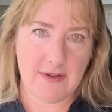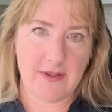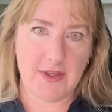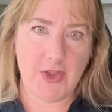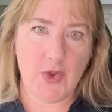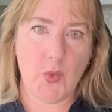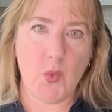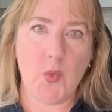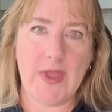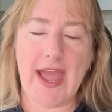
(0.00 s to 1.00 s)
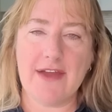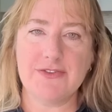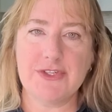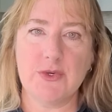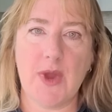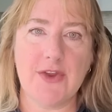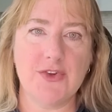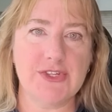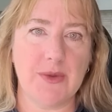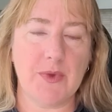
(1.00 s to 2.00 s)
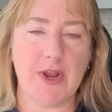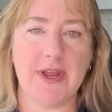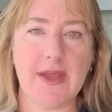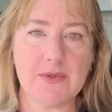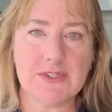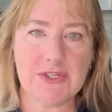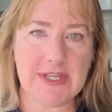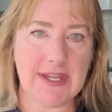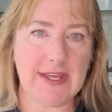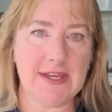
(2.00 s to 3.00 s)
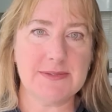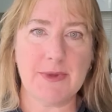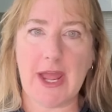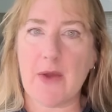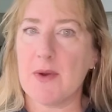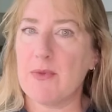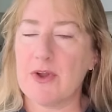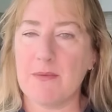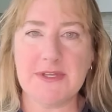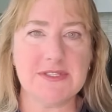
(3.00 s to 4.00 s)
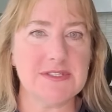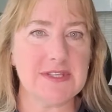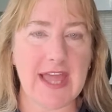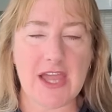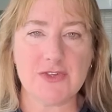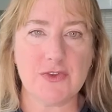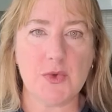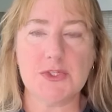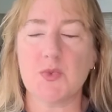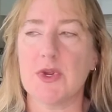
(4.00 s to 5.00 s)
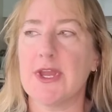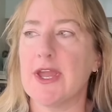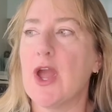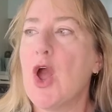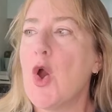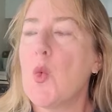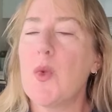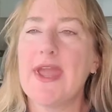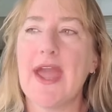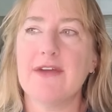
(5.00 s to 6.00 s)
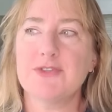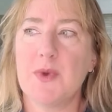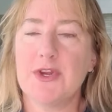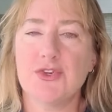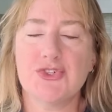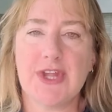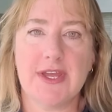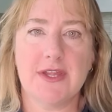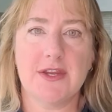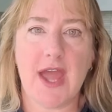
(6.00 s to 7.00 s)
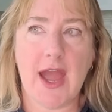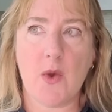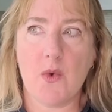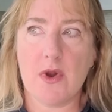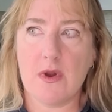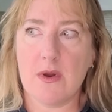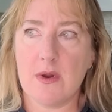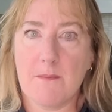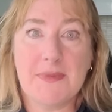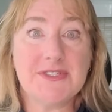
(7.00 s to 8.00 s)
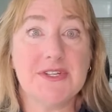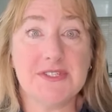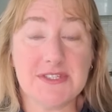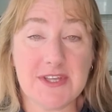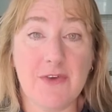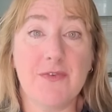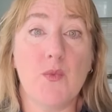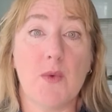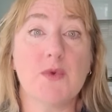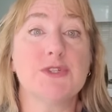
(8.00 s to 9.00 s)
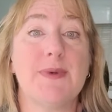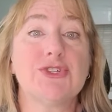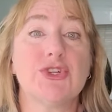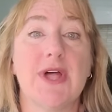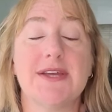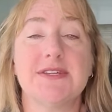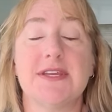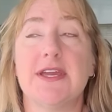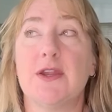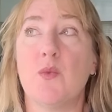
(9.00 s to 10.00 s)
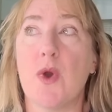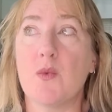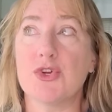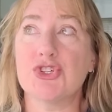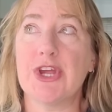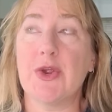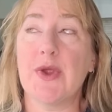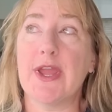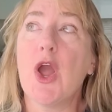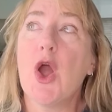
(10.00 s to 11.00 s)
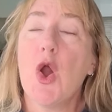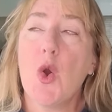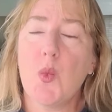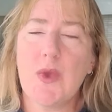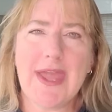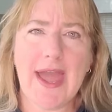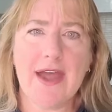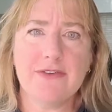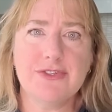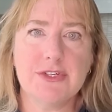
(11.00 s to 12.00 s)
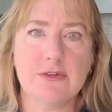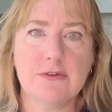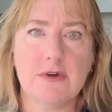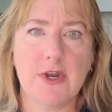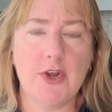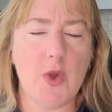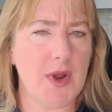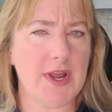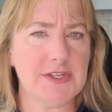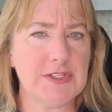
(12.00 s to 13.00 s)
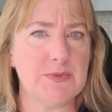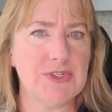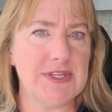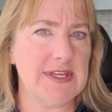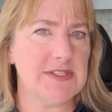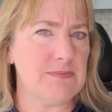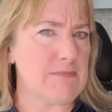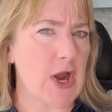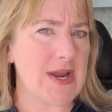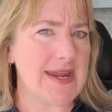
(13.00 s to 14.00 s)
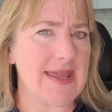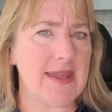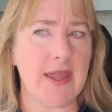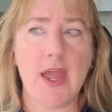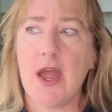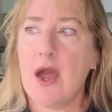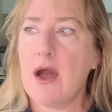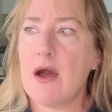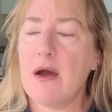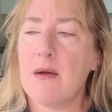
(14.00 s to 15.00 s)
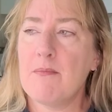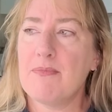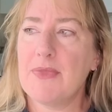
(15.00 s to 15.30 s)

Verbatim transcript: You know, we have to understand what our accountants are telling us about how our book of business and cash flow is working. We have to understand our business itself and what we're specializing in and what we're sharing. We have to know our customers' needs and marketing. Um,